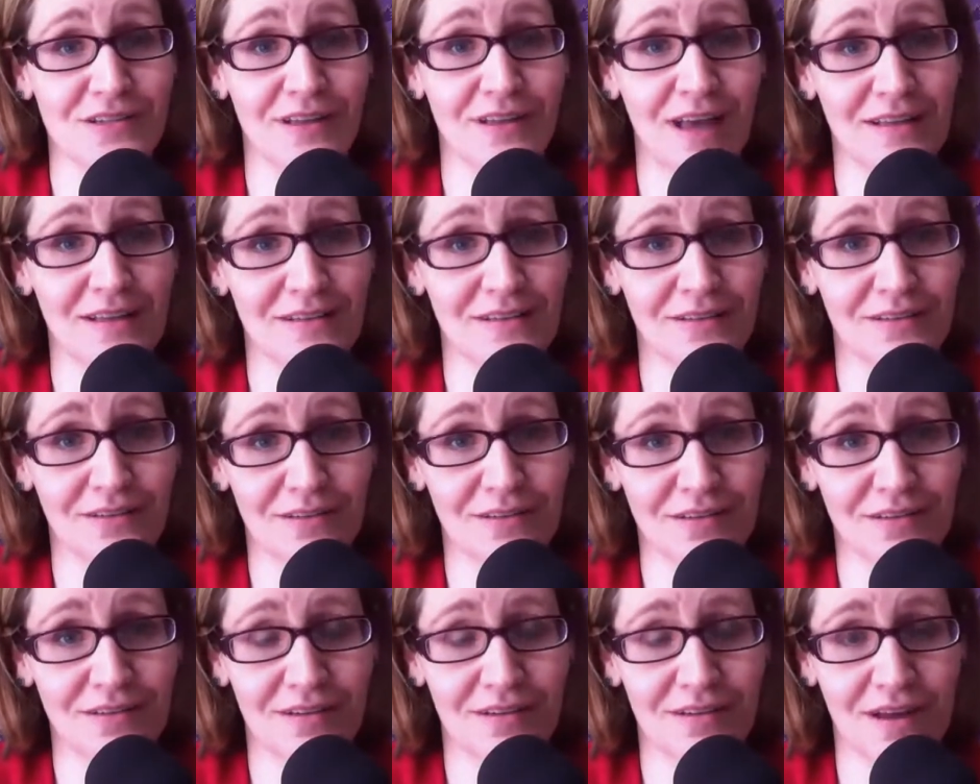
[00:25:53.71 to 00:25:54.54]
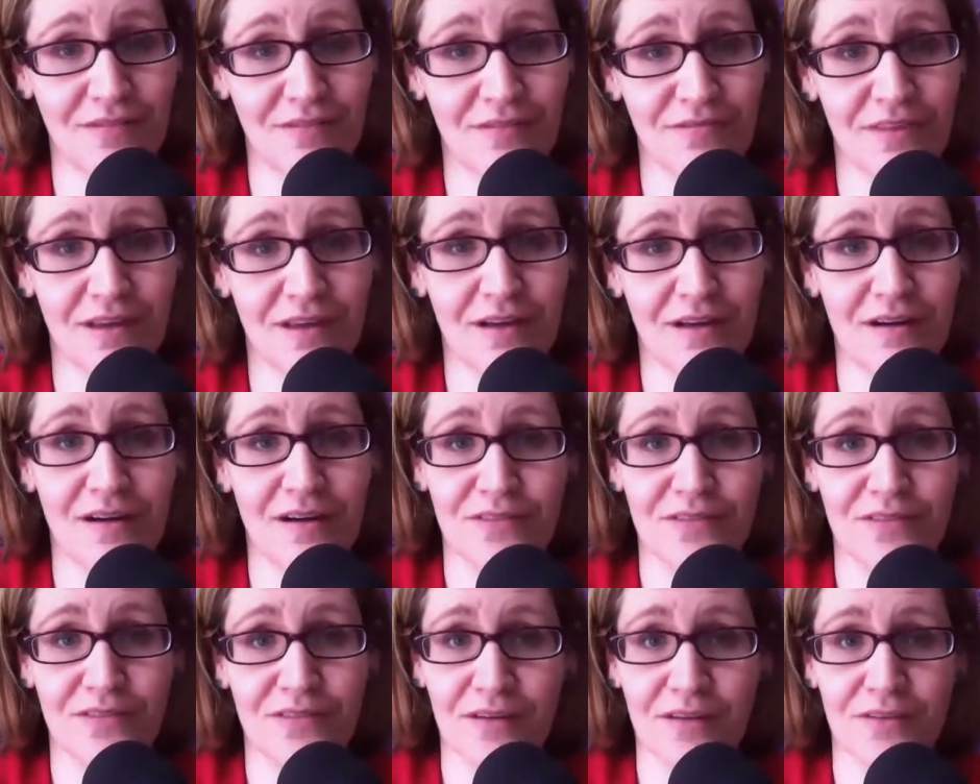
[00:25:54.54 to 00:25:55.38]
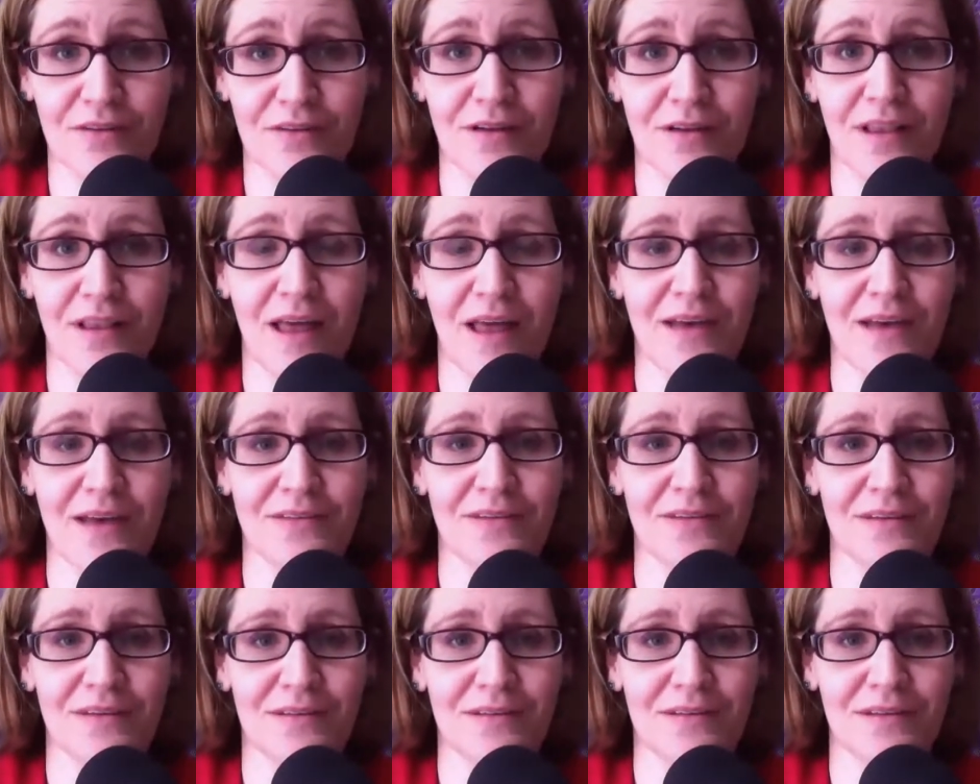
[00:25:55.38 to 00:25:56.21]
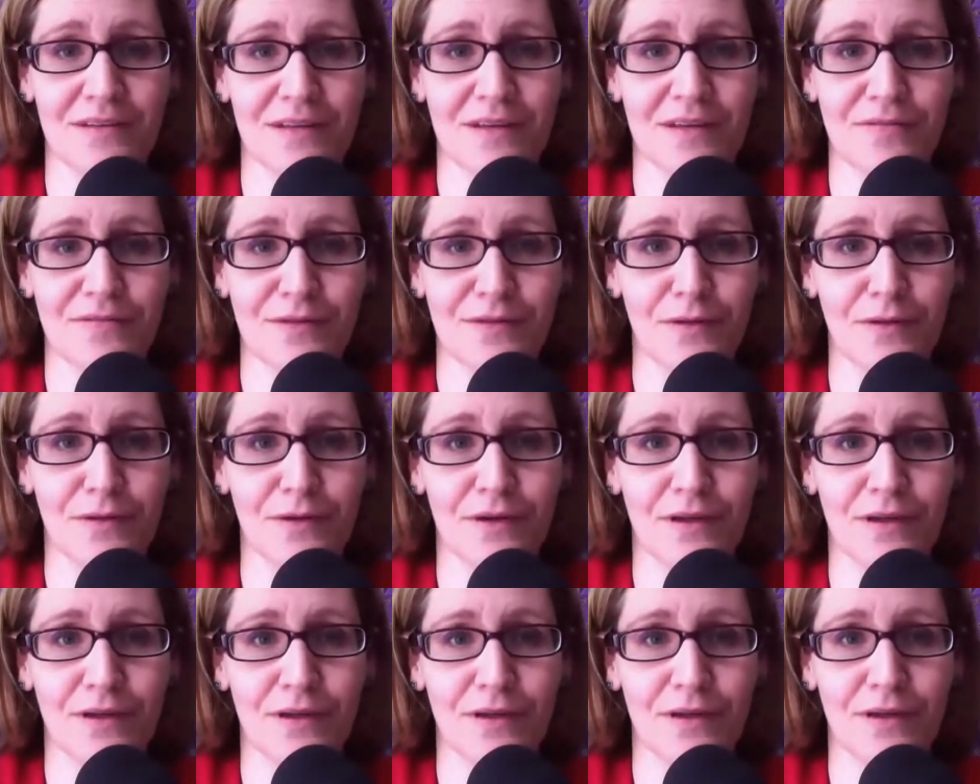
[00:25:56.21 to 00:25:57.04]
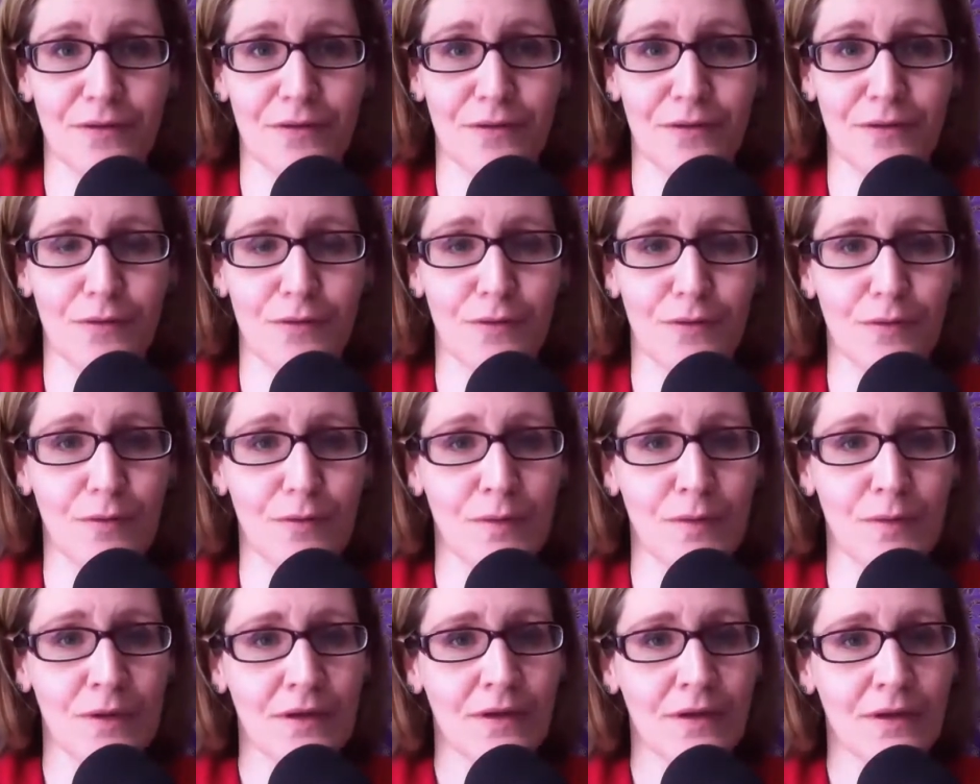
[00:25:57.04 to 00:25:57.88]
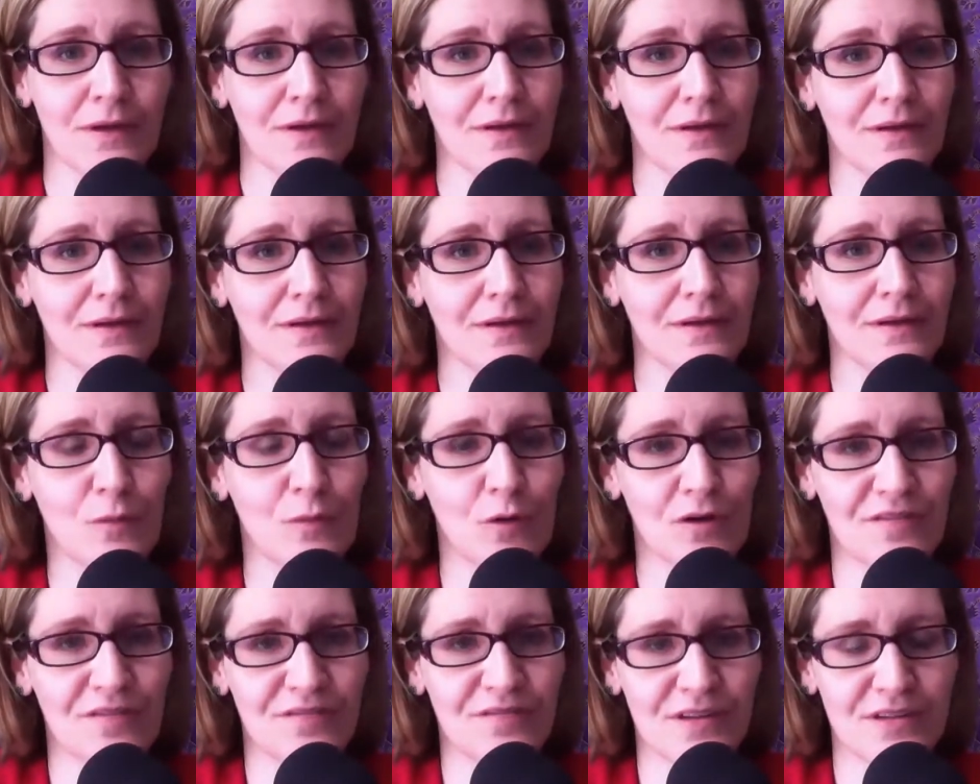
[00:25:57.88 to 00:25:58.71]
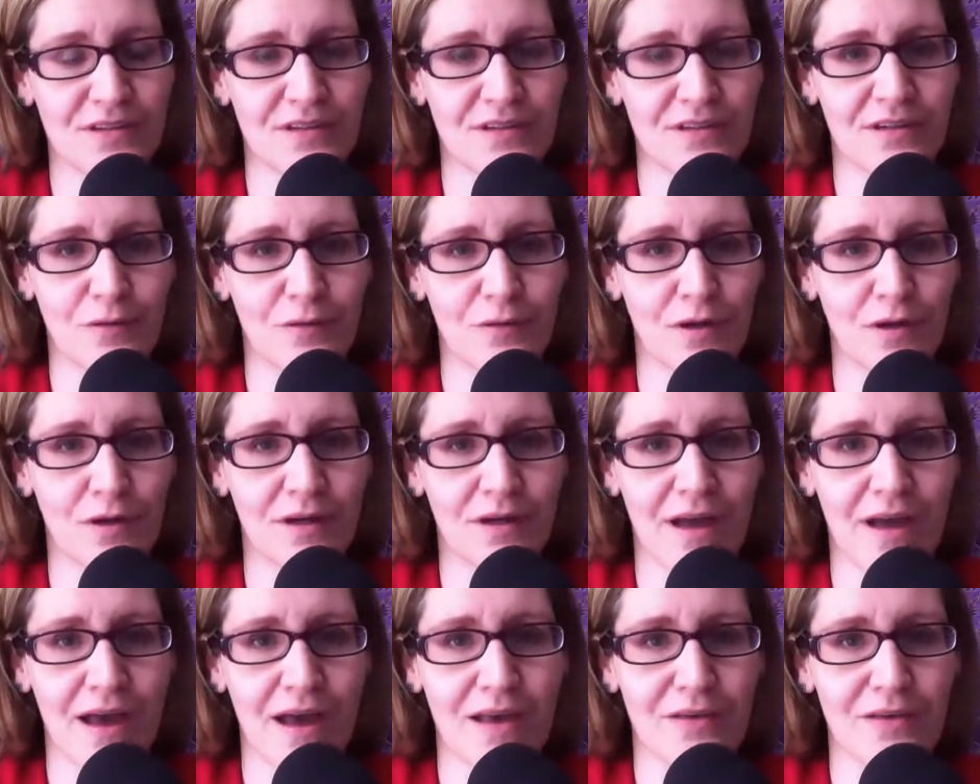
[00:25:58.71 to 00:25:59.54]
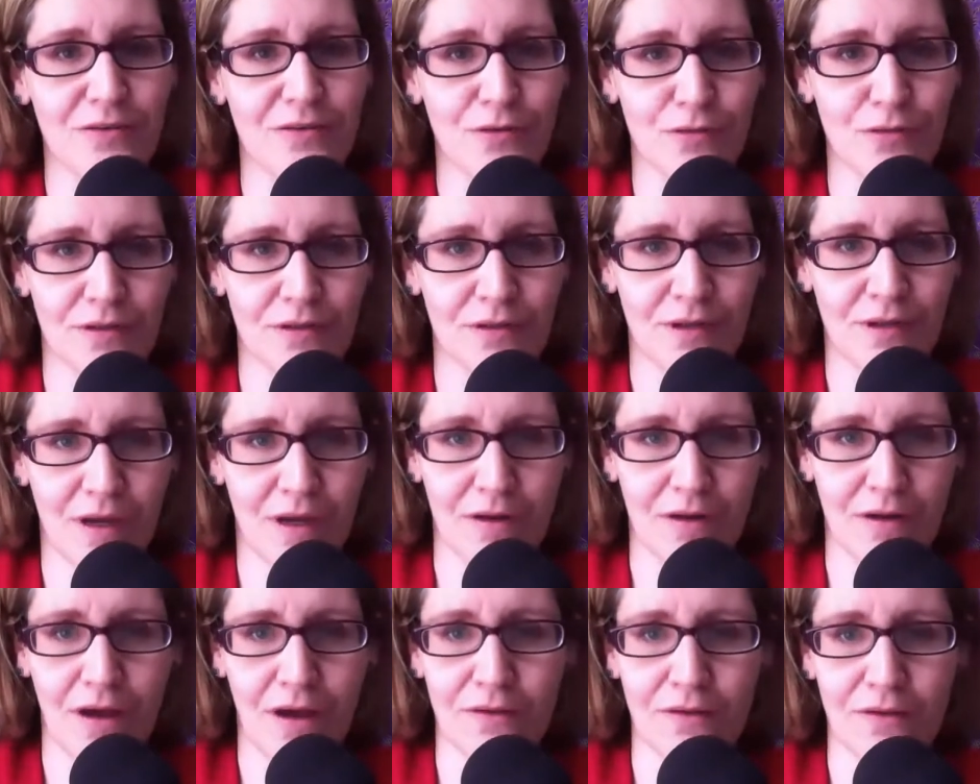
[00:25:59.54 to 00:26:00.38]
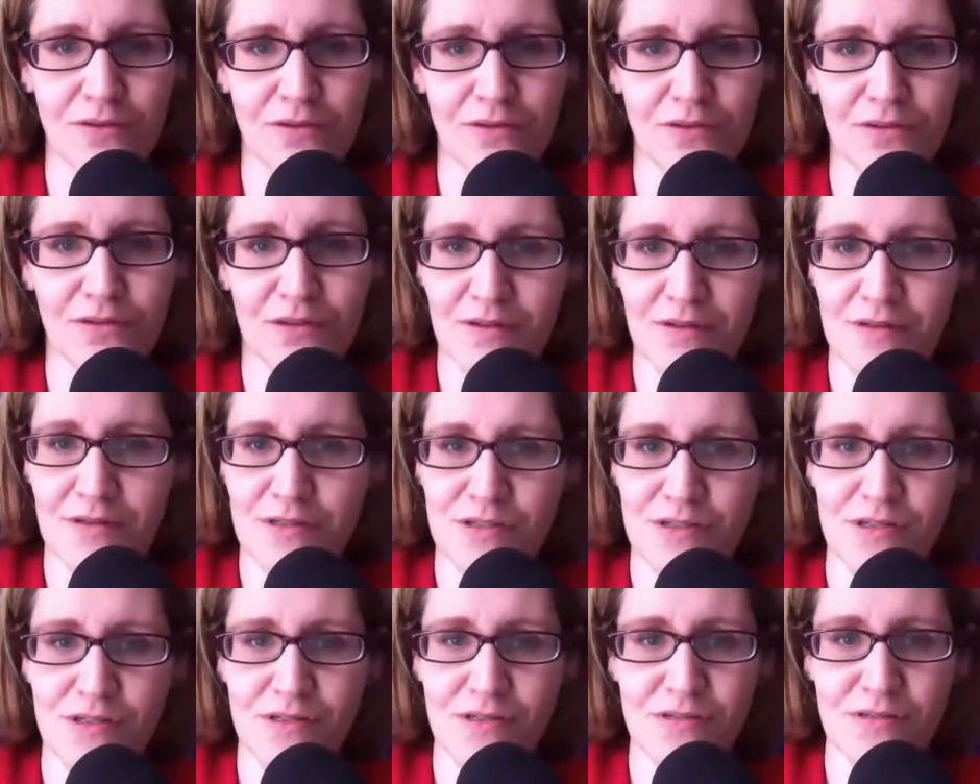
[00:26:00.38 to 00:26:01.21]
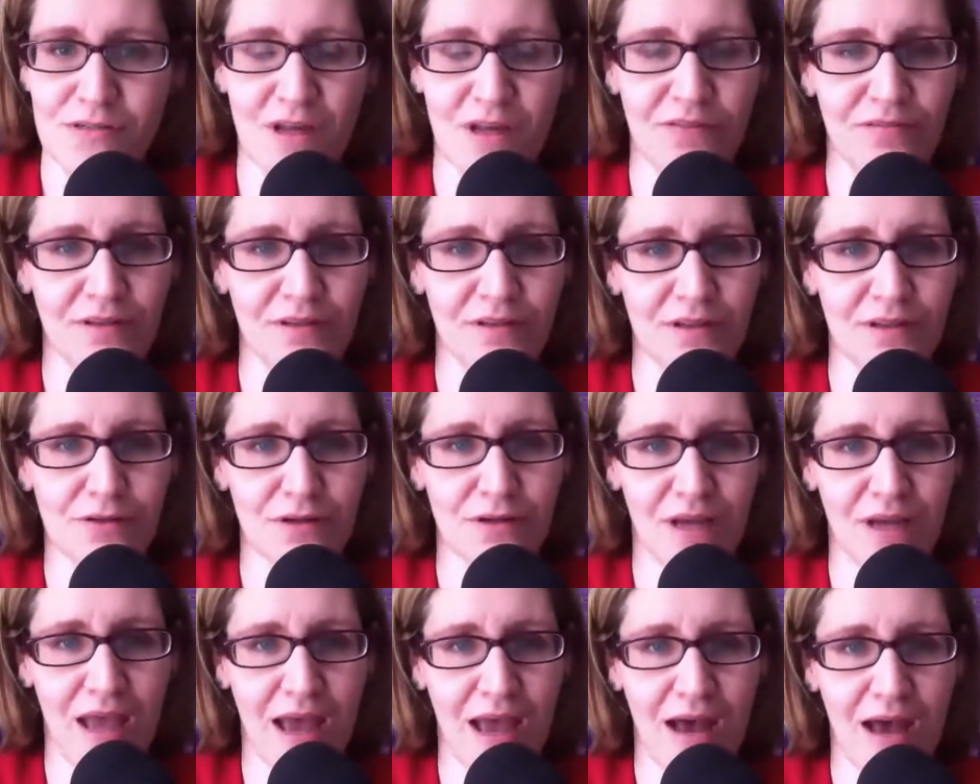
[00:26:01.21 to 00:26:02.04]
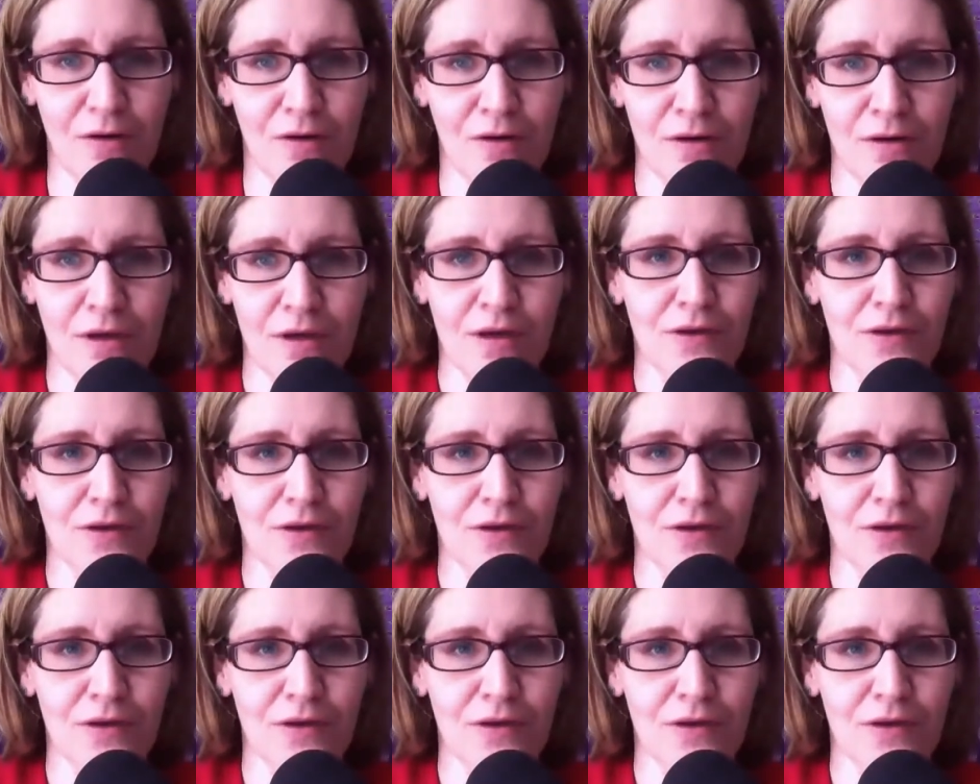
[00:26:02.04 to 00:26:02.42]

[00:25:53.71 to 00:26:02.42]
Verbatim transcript: Lots of good stuff there. I've taken her classes, and if you're looking to get a little more efficient and organized using technology, she is definitely your gal.